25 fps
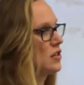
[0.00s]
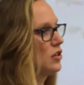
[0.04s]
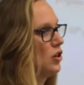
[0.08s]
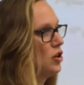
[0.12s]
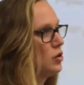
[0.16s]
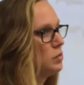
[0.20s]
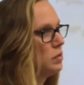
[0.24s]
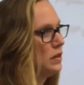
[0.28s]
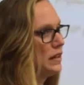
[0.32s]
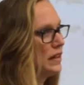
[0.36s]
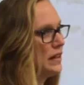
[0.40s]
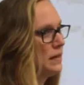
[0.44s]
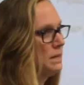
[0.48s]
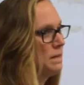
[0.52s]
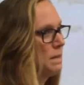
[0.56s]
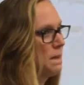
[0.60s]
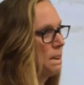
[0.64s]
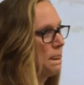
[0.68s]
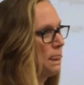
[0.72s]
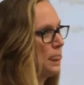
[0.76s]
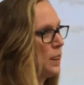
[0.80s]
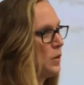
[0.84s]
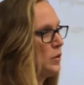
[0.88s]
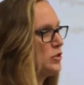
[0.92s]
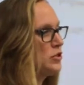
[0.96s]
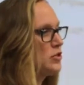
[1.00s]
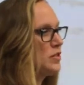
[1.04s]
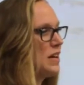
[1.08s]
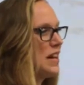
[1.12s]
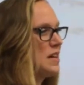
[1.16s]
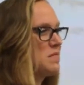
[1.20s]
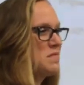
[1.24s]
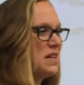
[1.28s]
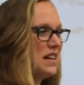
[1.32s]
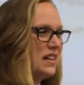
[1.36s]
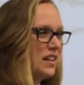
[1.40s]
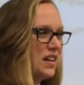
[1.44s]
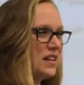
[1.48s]
globally, which
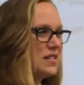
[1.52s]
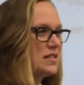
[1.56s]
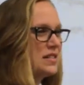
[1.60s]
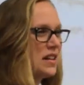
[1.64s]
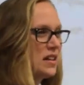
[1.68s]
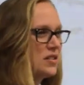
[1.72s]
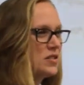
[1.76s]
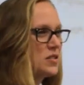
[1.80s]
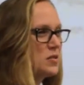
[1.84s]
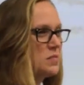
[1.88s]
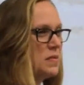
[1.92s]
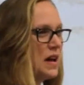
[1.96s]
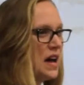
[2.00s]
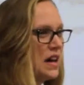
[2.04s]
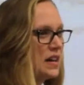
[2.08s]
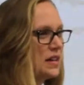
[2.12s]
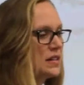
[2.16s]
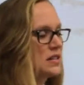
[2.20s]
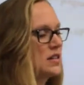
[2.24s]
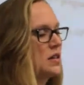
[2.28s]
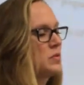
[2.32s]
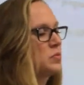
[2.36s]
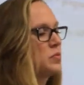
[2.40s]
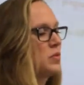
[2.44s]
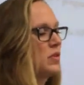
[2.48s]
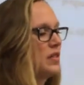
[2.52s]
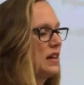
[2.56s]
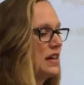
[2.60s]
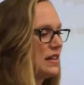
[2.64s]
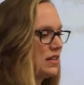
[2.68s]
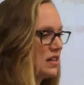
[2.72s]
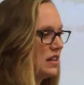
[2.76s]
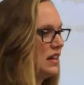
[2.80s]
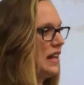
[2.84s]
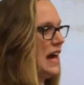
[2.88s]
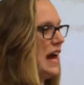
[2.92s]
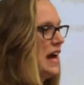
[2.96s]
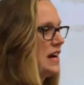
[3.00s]
might not sound so bad, except we're like the
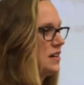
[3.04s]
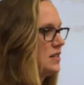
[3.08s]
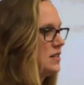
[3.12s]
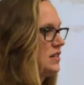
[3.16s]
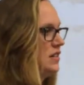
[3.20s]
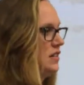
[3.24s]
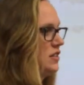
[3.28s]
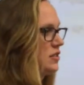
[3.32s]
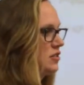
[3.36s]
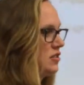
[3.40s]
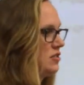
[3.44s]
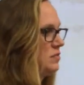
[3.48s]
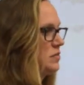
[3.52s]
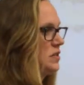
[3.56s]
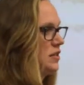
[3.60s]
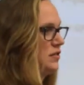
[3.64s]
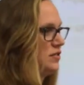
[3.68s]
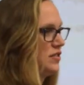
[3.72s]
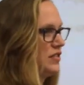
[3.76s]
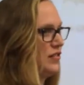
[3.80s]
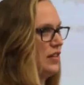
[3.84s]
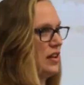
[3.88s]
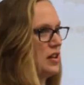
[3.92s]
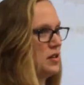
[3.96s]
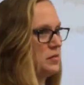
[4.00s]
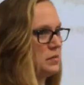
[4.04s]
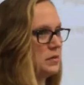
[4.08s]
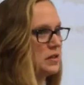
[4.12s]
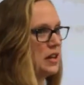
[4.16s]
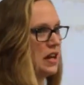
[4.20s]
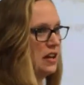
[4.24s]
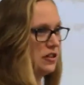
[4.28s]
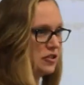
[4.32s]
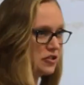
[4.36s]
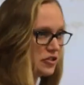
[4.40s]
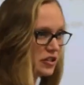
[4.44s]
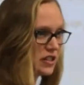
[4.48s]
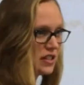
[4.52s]
last in terms of developed
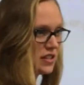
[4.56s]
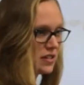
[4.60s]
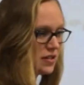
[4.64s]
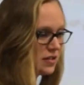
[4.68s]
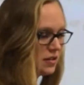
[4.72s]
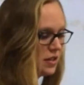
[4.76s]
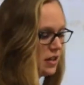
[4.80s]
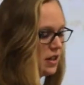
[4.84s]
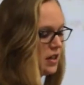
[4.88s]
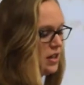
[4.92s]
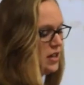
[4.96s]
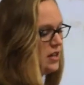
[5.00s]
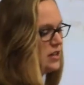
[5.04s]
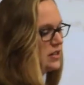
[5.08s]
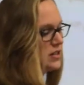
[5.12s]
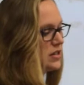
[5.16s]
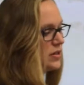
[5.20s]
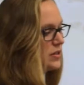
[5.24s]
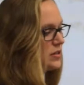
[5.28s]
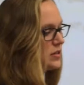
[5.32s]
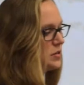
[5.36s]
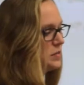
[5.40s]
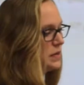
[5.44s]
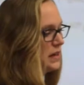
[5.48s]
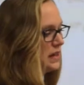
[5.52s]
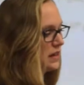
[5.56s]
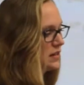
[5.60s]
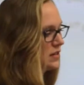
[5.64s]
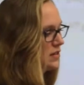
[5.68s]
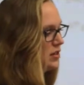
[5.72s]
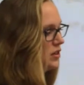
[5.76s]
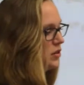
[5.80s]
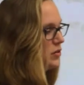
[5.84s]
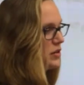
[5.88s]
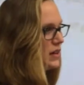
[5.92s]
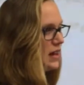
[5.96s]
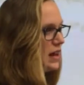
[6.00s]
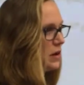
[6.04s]
countries, so to speak.
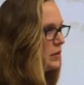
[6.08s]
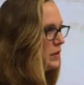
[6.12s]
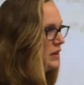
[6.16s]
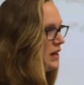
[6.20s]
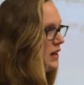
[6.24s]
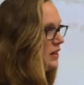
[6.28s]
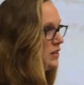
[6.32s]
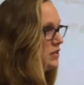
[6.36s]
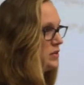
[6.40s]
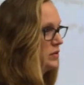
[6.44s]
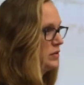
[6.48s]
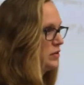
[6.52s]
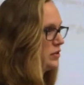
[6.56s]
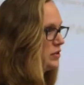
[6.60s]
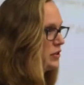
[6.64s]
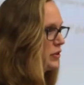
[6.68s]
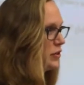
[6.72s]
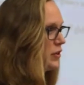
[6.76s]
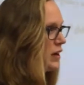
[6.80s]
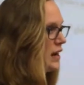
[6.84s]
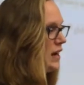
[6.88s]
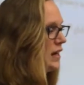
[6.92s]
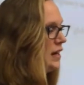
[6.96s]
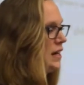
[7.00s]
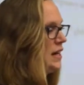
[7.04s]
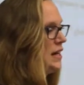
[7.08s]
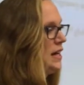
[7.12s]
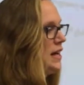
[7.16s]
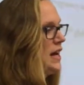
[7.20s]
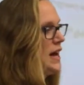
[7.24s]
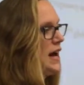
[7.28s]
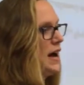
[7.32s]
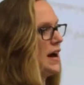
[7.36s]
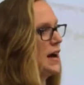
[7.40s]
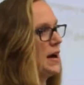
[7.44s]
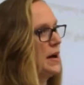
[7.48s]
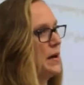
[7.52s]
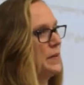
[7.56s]
So we're not doing so great.
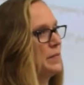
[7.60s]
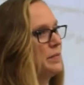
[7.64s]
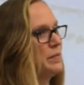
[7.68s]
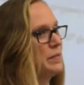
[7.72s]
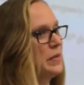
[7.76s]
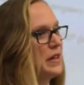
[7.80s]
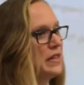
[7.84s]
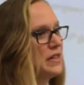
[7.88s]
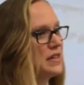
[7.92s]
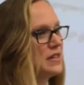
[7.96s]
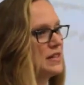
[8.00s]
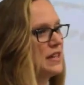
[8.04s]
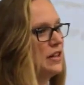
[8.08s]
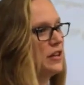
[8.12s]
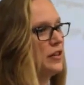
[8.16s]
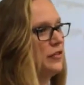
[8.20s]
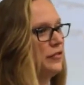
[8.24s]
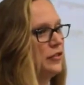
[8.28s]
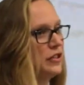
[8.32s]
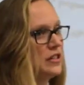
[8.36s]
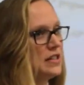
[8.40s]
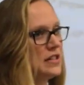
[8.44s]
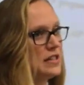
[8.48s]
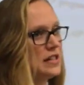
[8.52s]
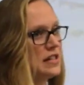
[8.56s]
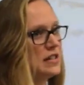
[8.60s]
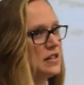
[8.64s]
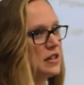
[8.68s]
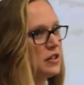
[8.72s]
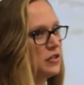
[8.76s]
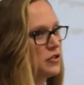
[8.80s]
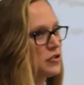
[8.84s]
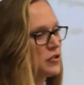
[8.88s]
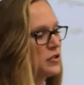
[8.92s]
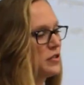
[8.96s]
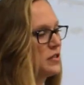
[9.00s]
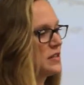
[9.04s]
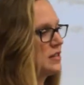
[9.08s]
But the Center for Disease Control